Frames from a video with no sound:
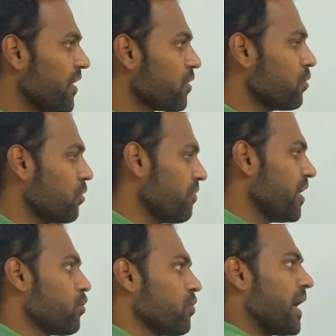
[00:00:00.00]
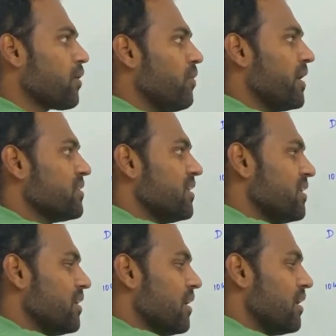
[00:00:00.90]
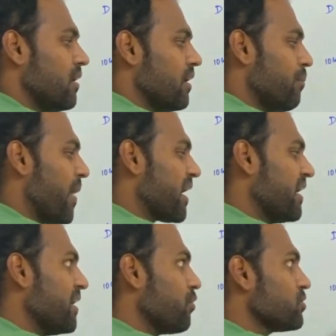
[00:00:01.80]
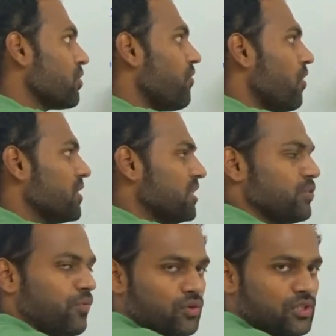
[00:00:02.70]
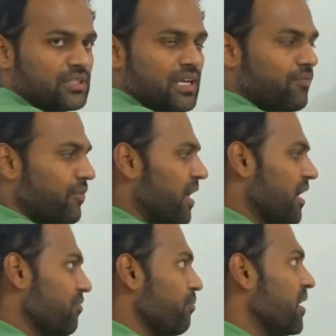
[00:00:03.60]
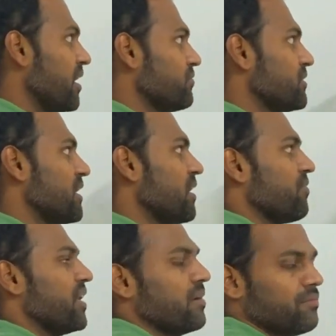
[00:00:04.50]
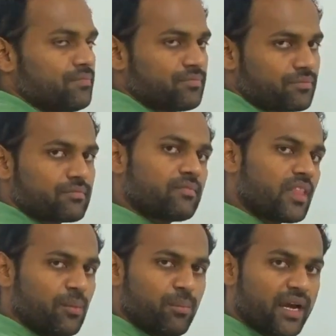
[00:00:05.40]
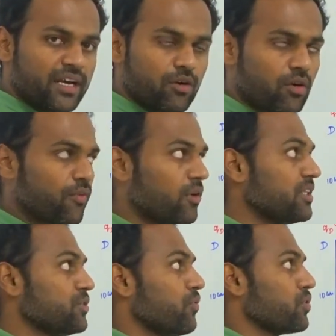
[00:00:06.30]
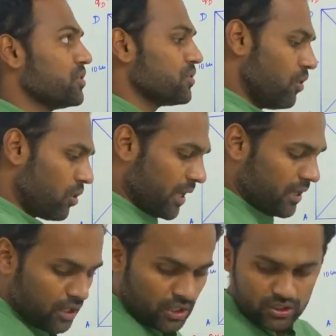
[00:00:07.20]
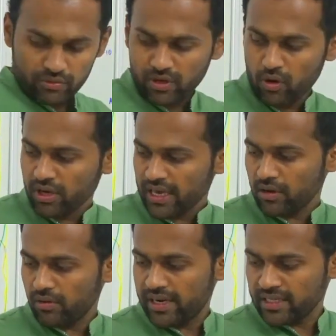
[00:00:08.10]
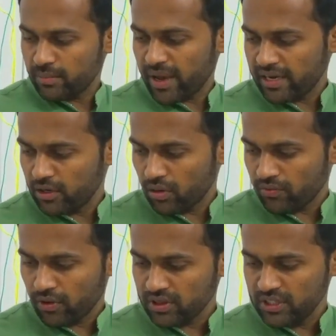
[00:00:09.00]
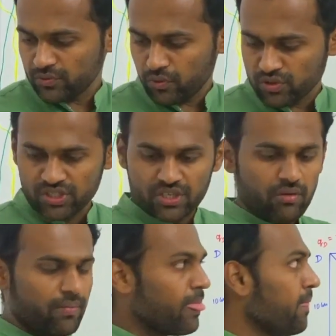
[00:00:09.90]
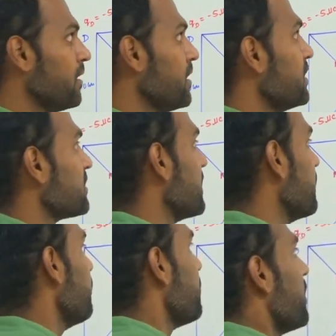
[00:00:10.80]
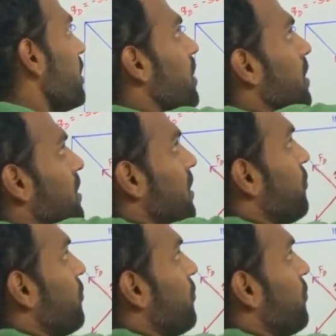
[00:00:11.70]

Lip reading: have to do, we have to calculate the magnitudes of all these forces, FA, FD, FC, FD. Magnitude of all these forces. Okay, so we'll go on calculating the magnitude of all these forces now. See, the